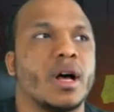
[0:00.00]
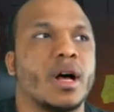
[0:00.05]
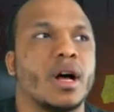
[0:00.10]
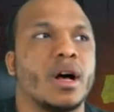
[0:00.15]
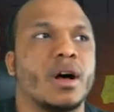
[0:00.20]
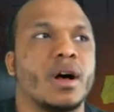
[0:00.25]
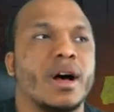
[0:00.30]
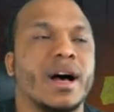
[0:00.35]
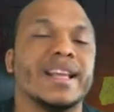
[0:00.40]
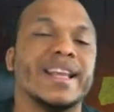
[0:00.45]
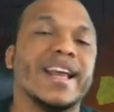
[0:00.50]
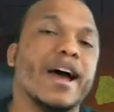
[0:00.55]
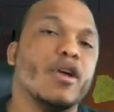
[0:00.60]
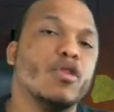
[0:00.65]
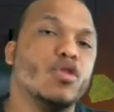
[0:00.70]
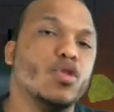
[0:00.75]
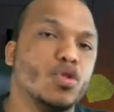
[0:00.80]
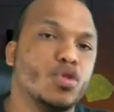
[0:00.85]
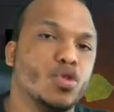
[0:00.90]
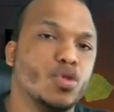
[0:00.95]

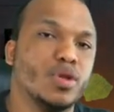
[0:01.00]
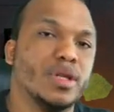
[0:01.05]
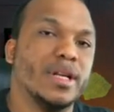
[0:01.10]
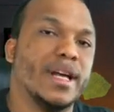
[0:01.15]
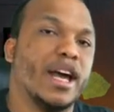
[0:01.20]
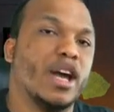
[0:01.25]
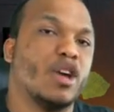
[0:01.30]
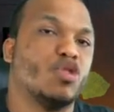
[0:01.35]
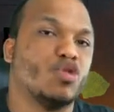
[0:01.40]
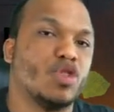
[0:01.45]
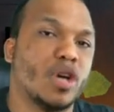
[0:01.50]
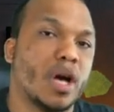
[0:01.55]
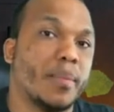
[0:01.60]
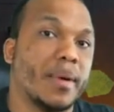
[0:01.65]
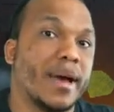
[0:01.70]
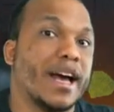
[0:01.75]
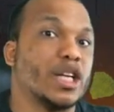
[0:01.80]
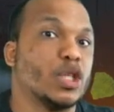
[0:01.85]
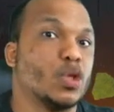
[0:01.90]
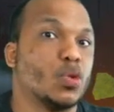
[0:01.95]
allowing you to lay a
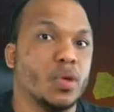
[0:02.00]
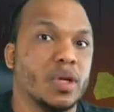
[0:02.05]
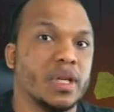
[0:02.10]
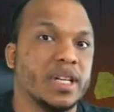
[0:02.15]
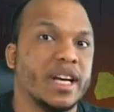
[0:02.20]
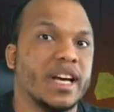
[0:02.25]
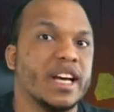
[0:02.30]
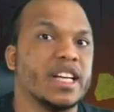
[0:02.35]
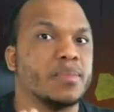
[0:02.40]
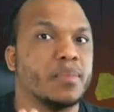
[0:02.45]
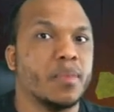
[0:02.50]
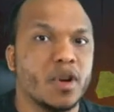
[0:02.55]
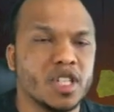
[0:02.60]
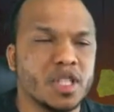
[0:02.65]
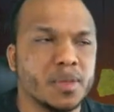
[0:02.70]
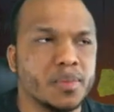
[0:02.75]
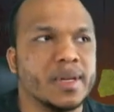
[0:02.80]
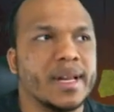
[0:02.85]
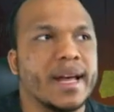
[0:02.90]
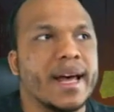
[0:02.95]
trap as quickly as
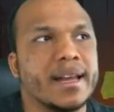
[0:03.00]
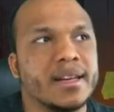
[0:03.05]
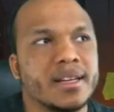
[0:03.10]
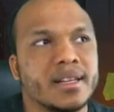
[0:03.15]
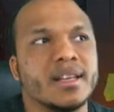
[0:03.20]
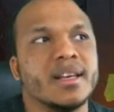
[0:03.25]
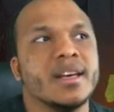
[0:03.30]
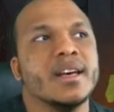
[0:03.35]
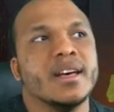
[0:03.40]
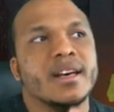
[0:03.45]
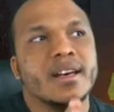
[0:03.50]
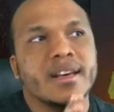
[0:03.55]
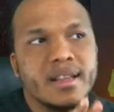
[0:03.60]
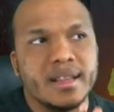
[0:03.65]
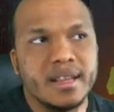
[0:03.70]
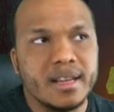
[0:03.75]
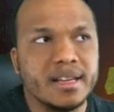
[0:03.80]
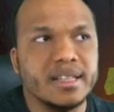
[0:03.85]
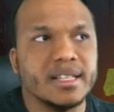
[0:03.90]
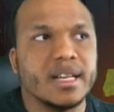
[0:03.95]
possible, and
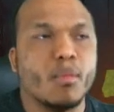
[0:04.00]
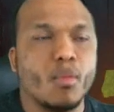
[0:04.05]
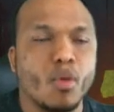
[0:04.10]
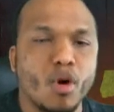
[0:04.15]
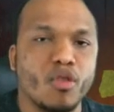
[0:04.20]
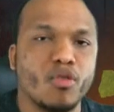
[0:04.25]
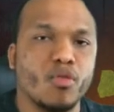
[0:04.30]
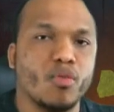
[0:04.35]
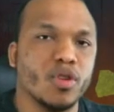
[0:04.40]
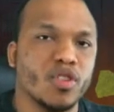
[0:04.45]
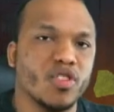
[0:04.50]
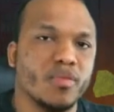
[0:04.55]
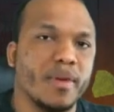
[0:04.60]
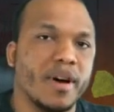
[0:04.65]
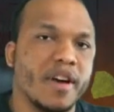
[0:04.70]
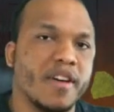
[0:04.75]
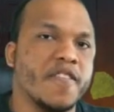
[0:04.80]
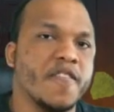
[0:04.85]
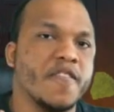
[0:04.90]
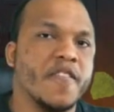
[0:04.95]
these are more of one of
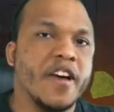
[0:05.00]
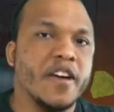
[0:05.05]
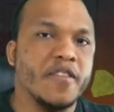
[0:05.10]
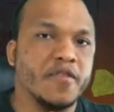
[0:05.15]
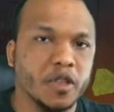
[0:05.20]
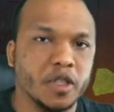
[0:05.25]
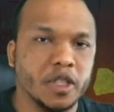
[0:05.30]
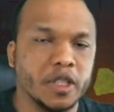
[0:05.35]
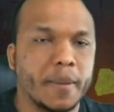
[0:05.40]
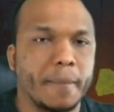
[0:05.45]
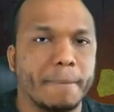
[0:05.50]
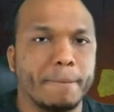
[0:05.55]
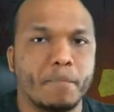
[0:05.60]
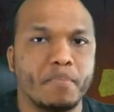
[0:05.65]
my favorite